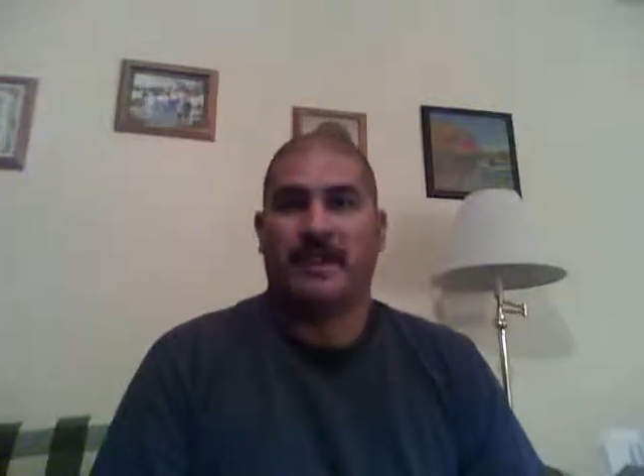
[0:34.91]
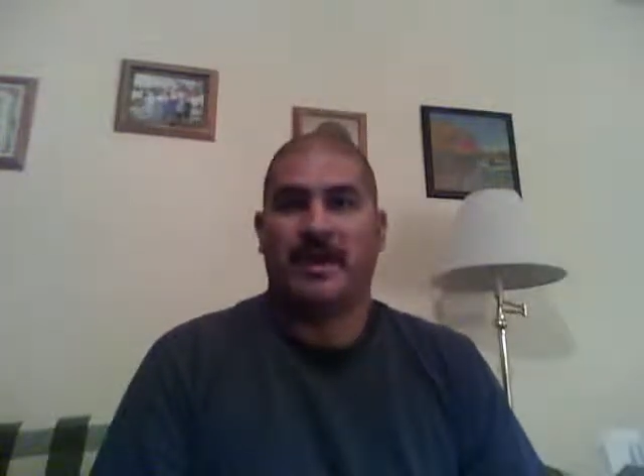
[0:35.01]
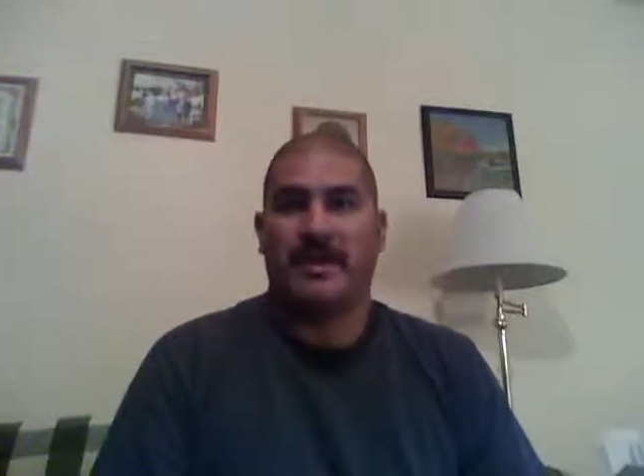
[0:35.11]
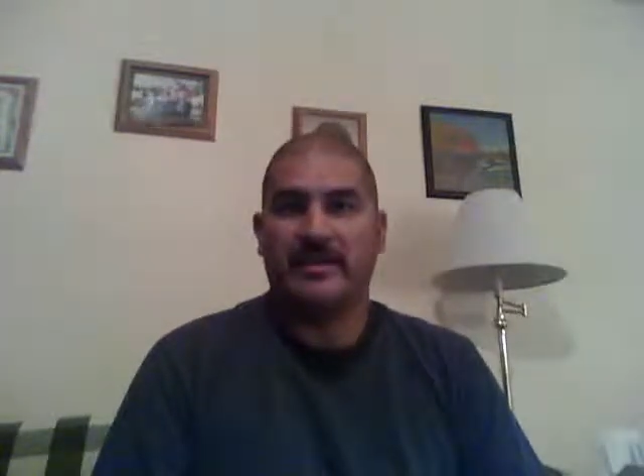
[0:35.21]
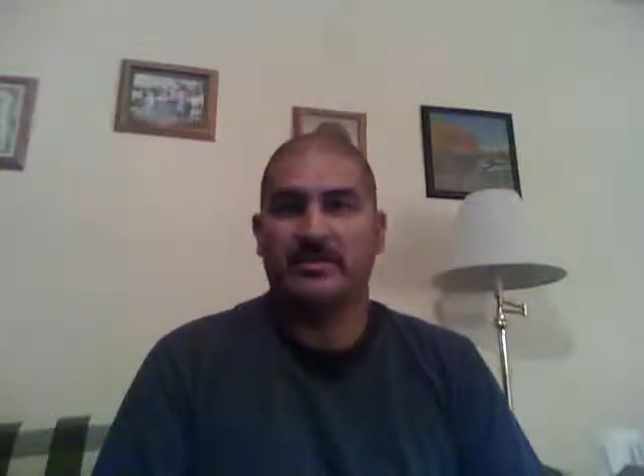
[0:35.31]

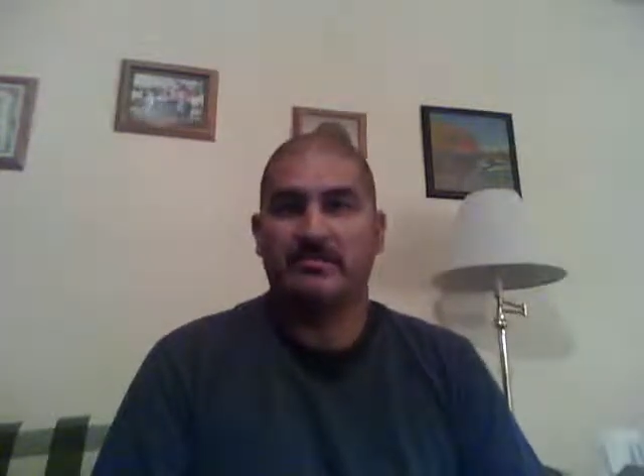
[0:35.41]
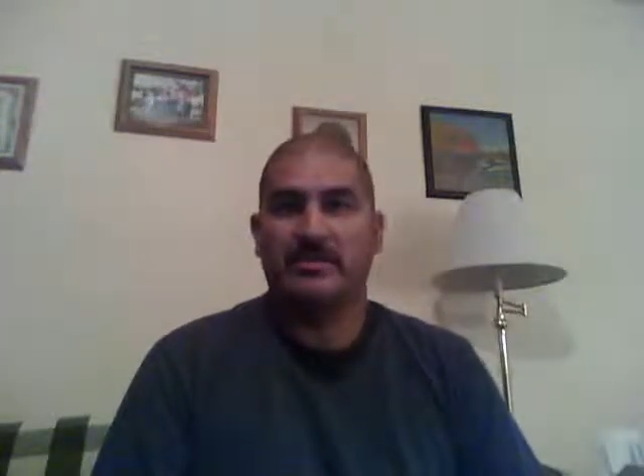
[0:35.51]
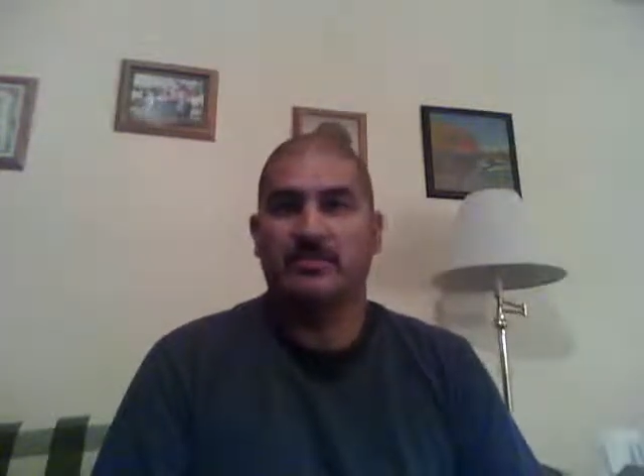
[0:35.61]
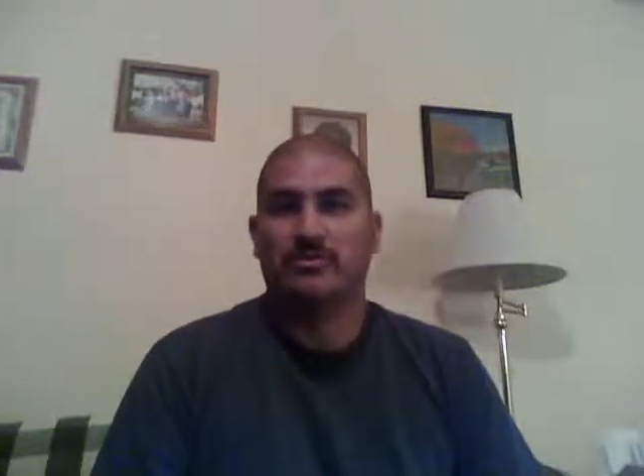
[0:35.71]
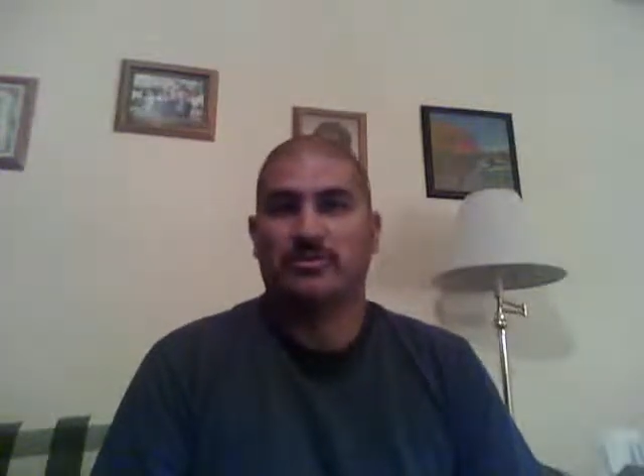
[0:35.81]
I
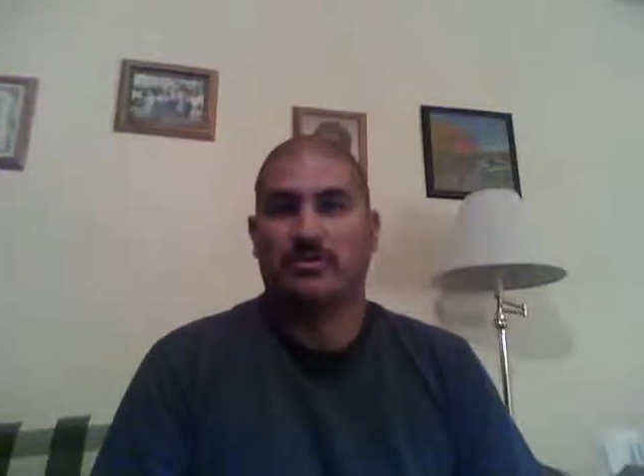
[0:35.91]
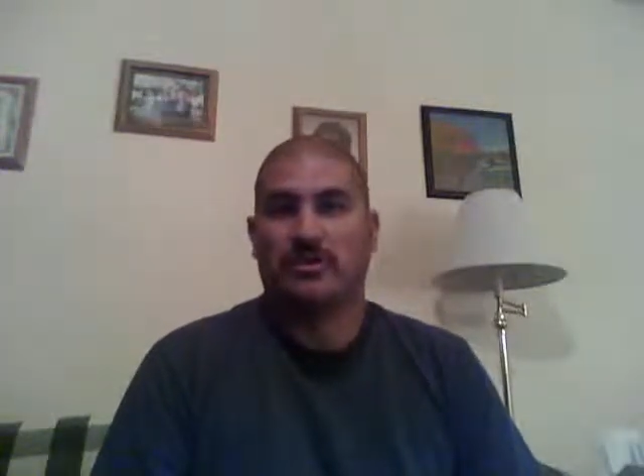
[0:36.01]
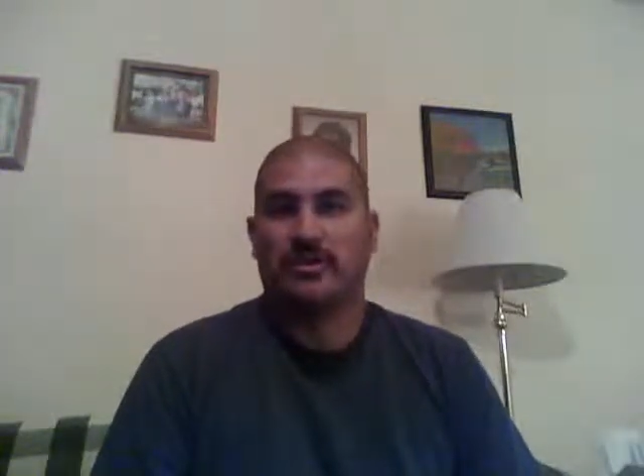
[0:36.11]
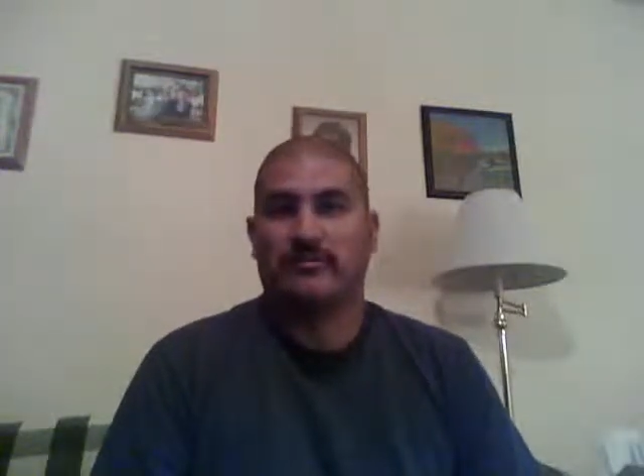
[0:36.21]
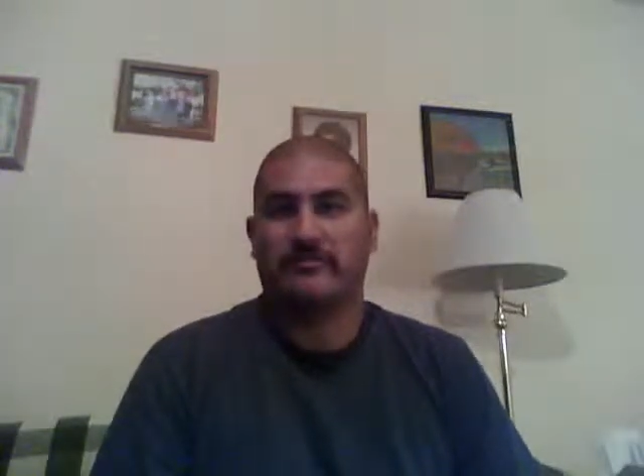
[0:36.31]
usually will
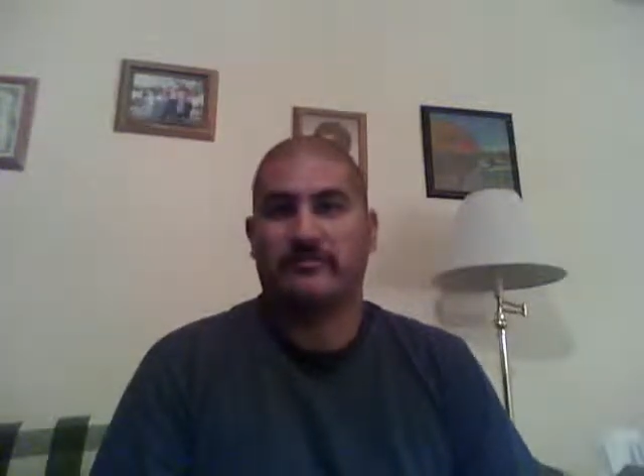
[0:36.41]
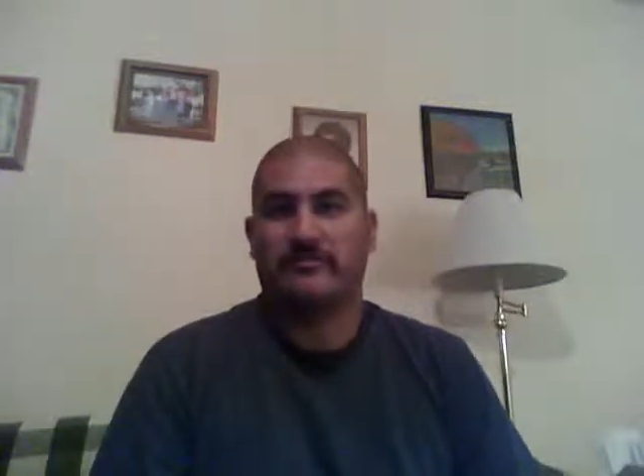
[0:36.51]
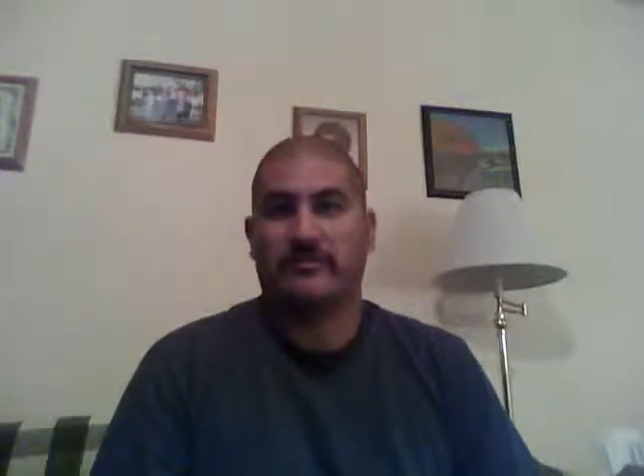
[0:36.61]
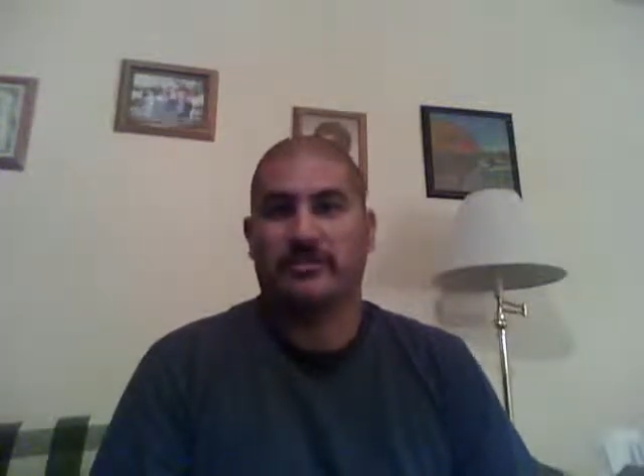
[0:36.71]
start from